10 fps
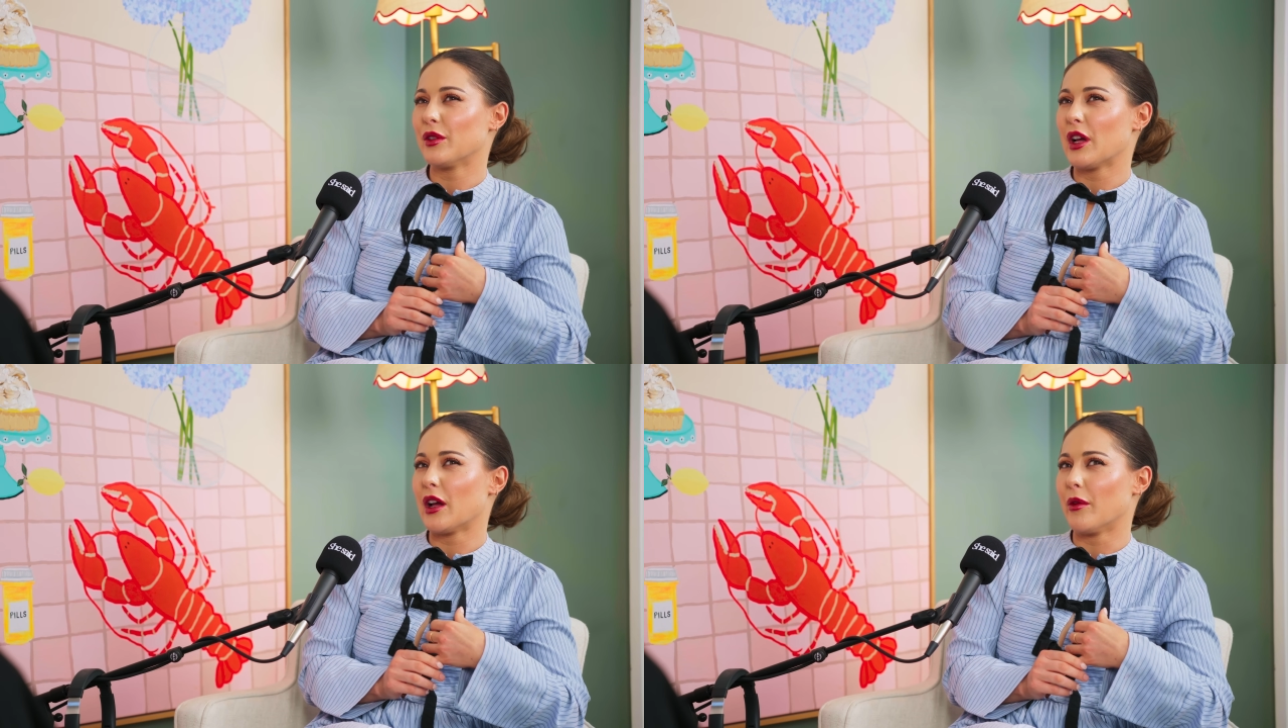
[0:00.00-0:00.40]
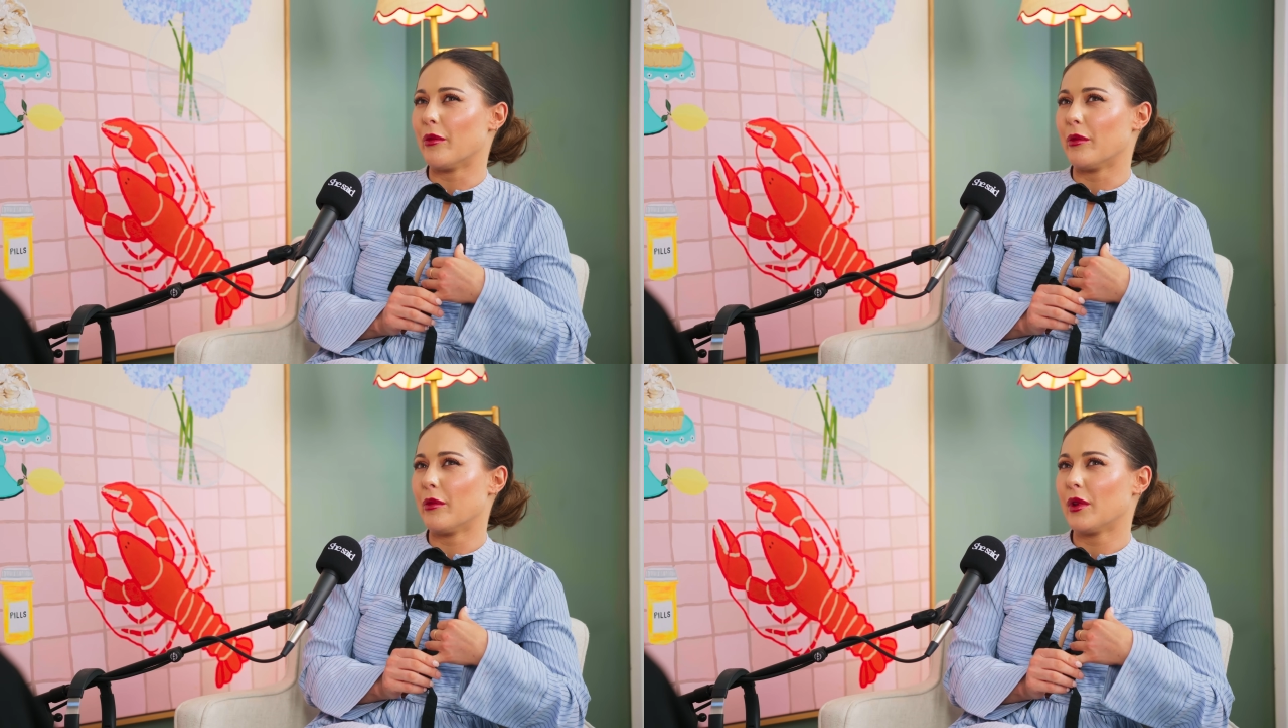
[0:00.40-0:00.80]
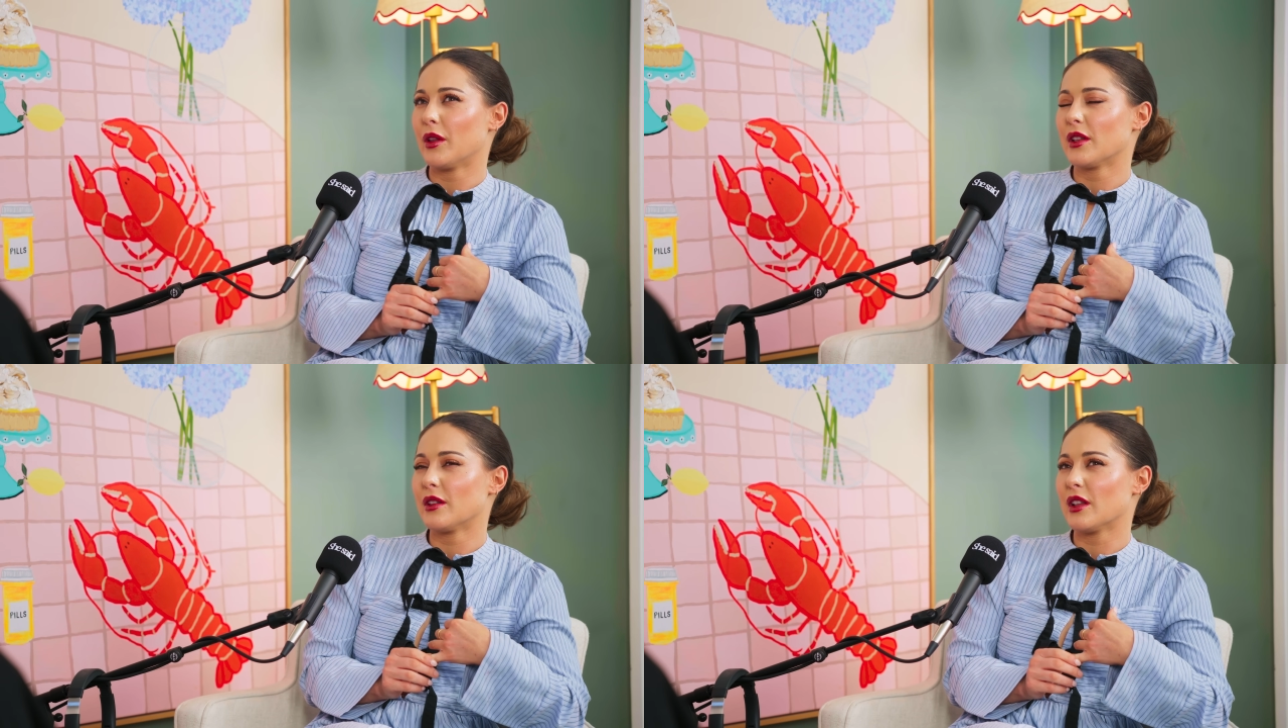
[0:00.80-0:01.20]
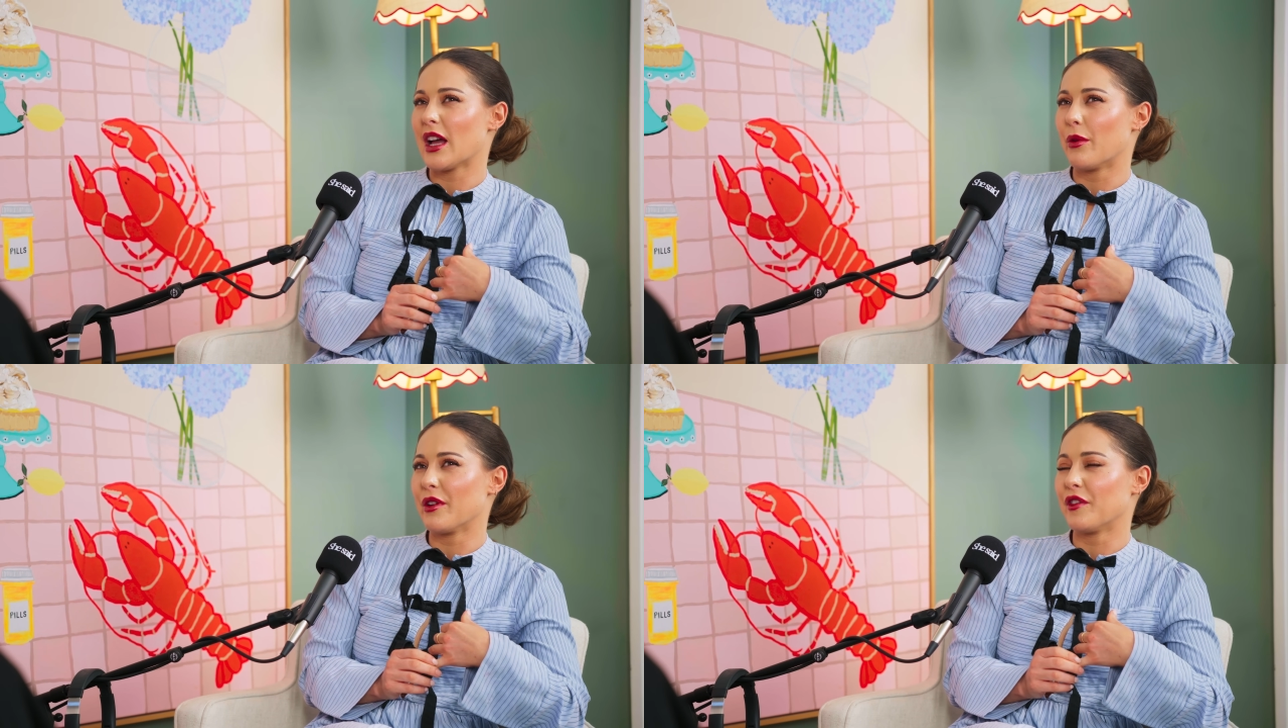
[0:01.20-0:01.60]

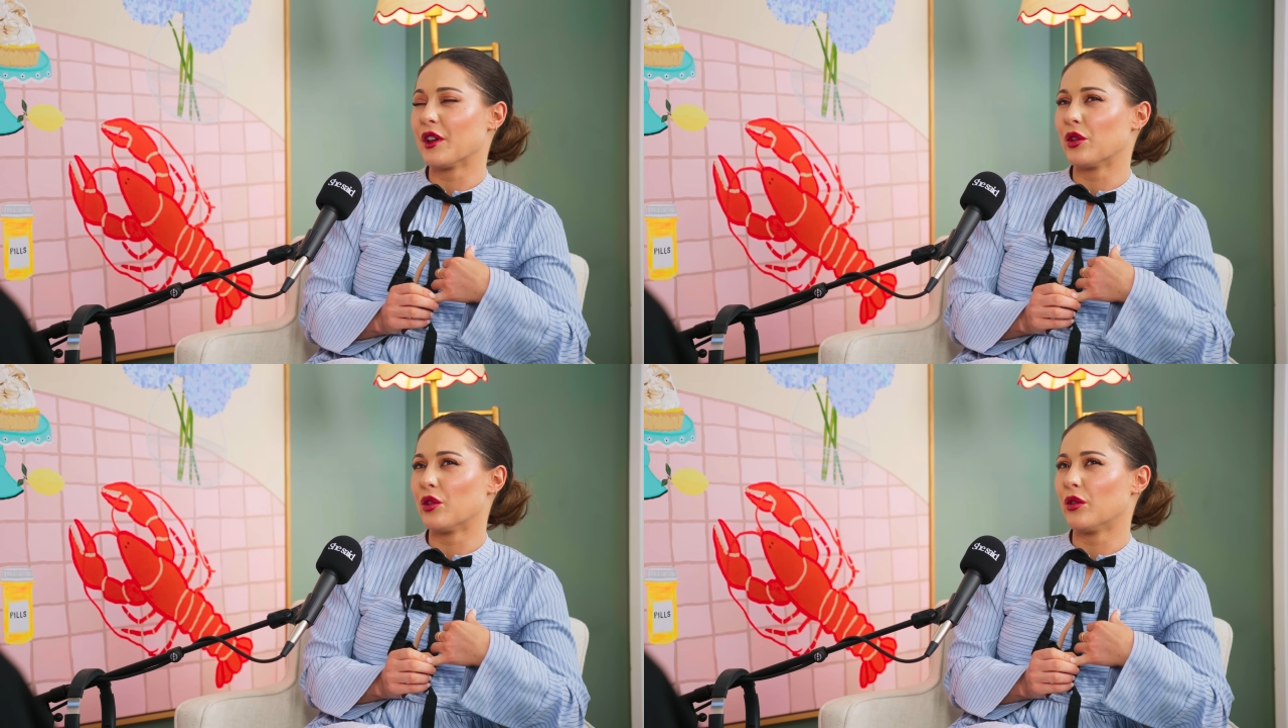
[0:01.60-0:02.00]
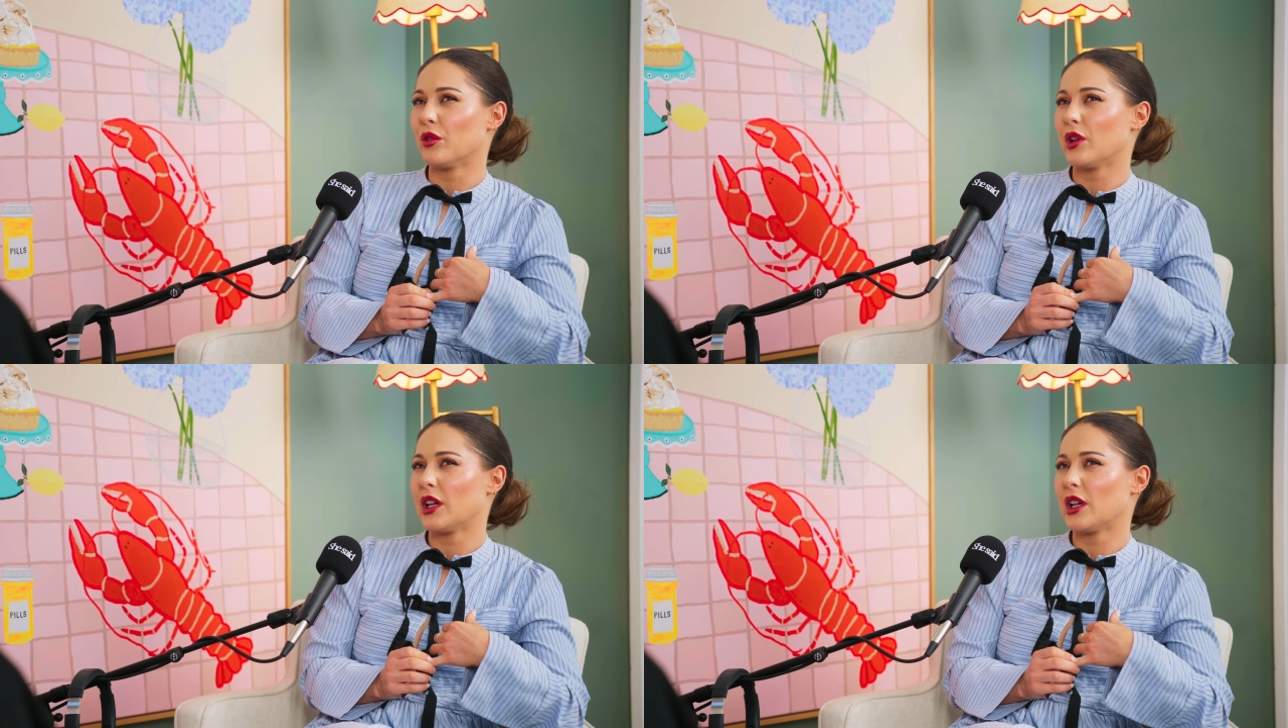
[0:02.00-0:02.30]
how I feel